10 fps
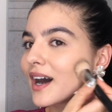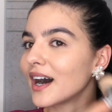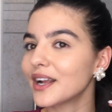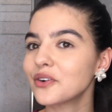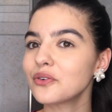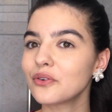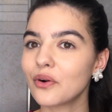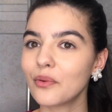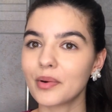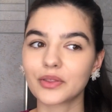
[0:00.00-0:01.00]
I don't
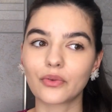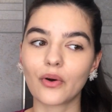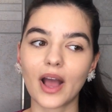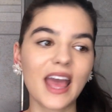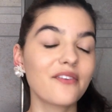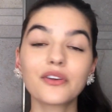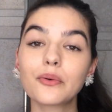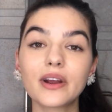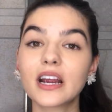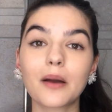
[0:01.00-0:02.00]
know, but
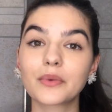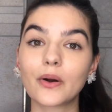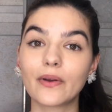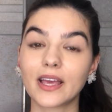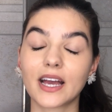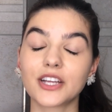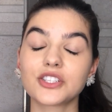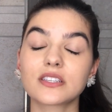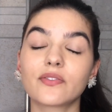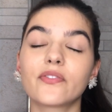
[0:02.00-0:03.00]
everywhere I'm going, I
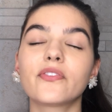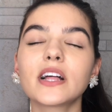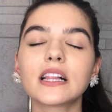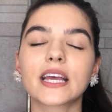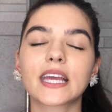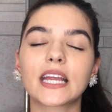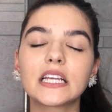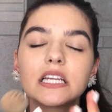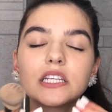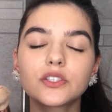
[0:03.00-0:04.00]
just feel like I
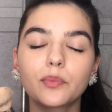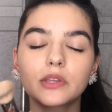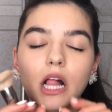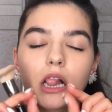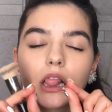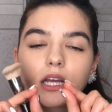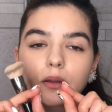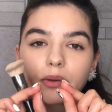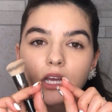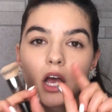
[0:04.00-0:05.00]
need a
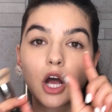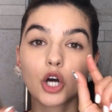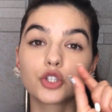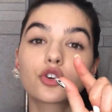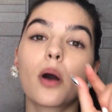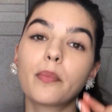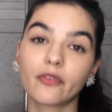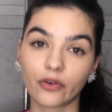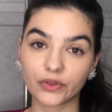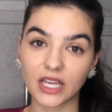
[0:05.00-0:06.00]
little bit, a drop of
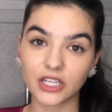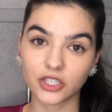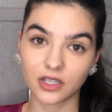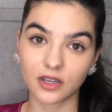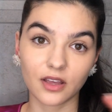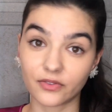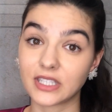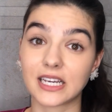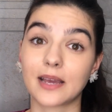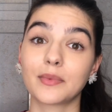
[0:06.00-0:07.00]
foundation every
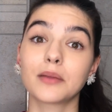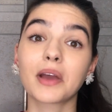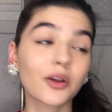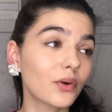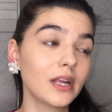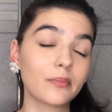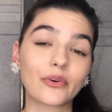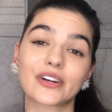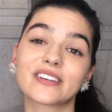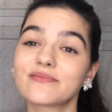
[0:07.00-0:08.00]
time in my cream,
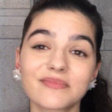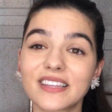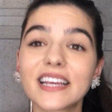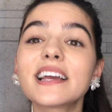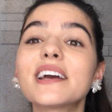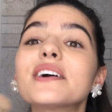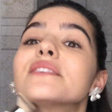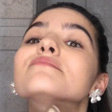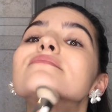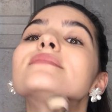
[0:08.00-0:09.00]
or
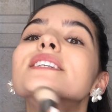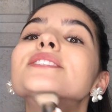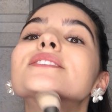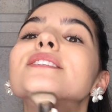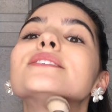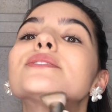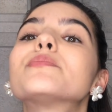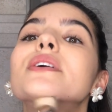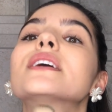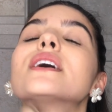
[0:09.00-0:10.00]
I just need to
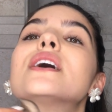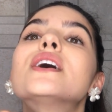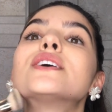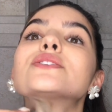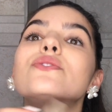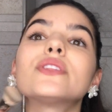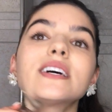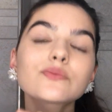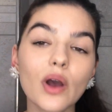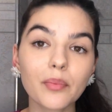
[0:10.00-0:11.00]
put it. So
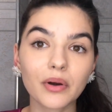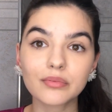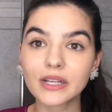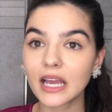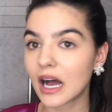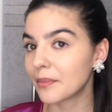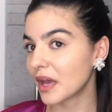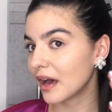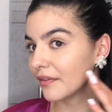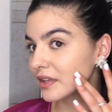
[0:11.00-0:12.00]
that's why probably I'm
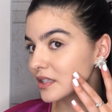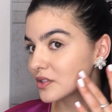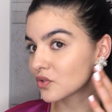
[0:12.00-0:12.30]
having these